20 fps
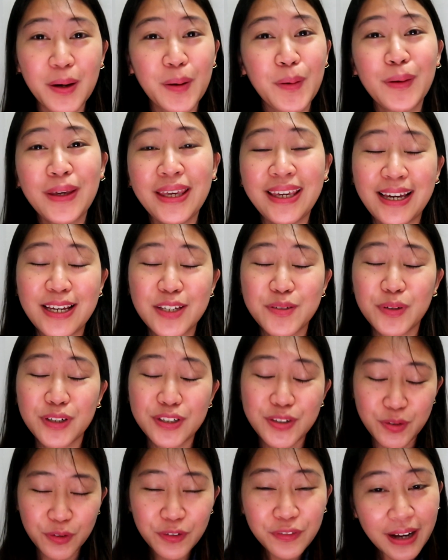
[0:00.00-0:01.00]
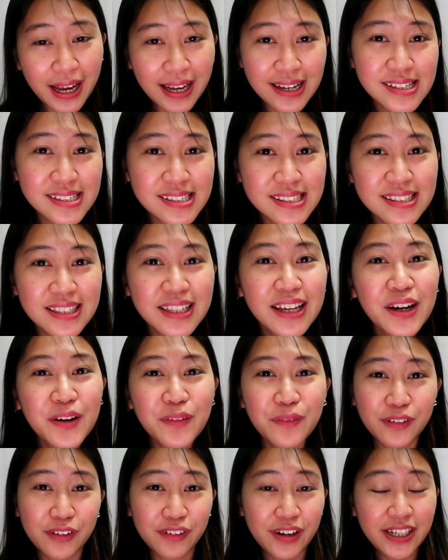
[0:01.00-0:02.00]
Okay guys, we are so fast.
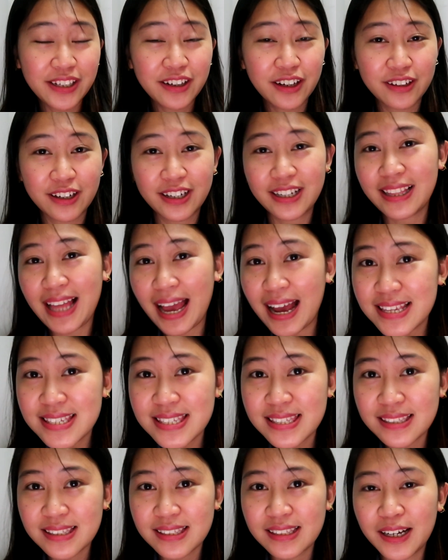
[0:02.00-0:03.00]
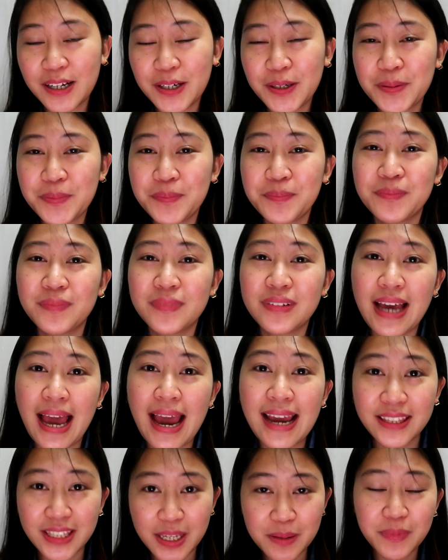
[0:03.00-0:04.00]
We're already on our last
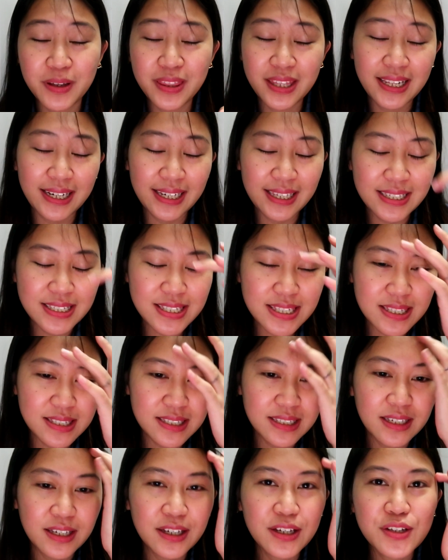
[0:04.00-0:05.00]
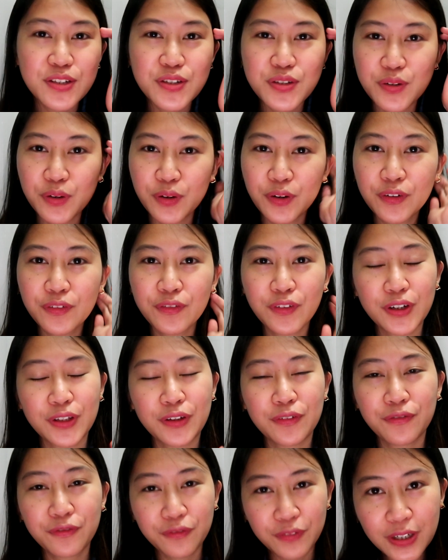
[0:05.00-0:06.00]
item on the list. So for the
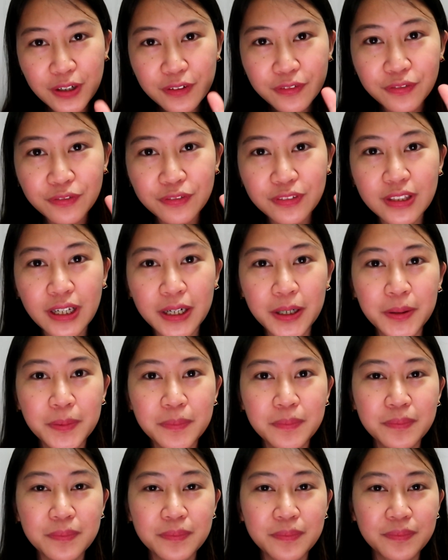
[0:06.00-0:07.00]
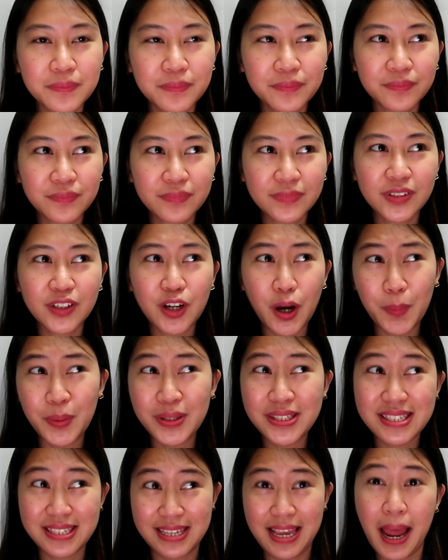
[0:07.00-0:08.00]
5th
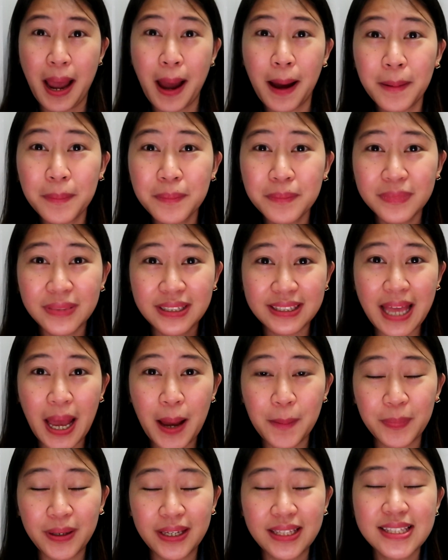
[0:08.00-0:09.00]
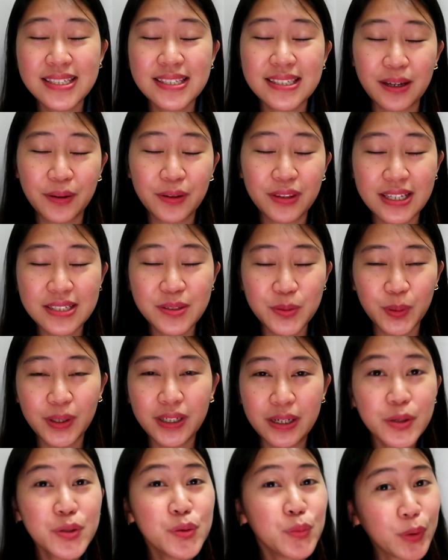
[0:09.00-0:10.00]
common scam that happens, now this one
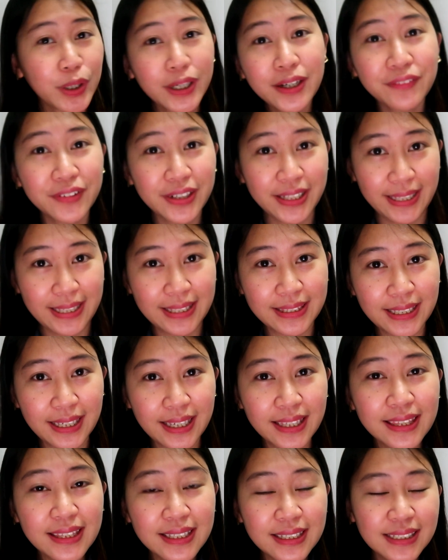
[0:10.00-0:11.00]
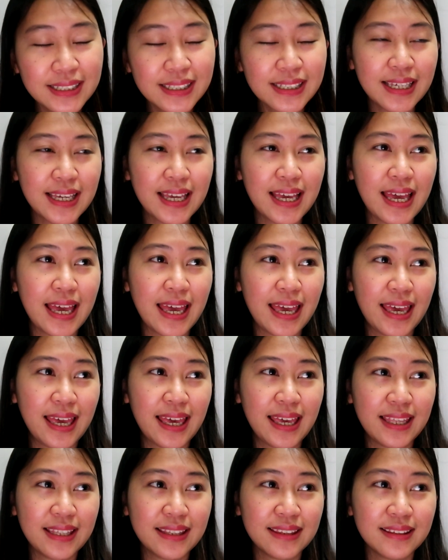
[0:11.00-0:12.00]
is work related,
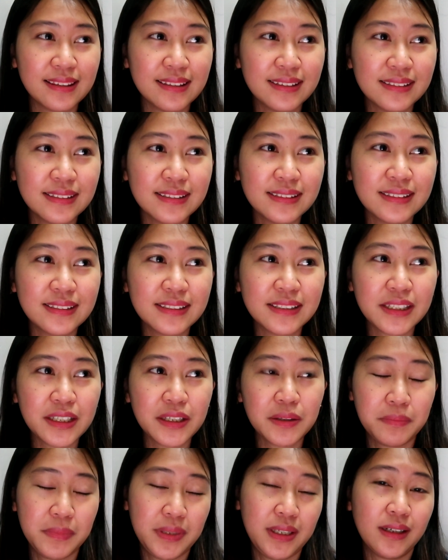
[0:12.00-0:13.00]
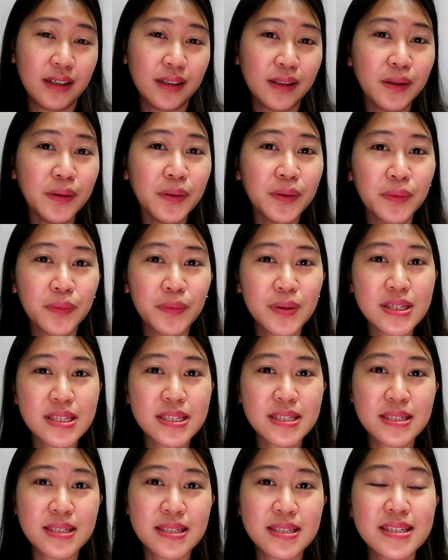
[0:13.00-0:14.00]
and Emil was
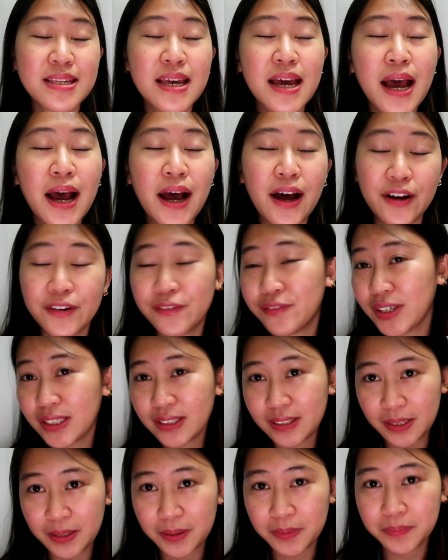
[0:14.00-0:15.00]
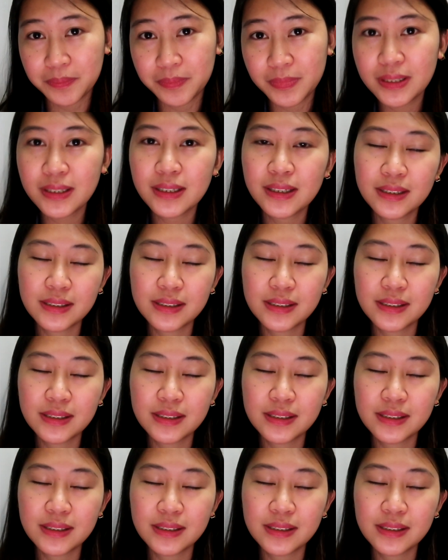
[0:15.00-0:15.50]
a victim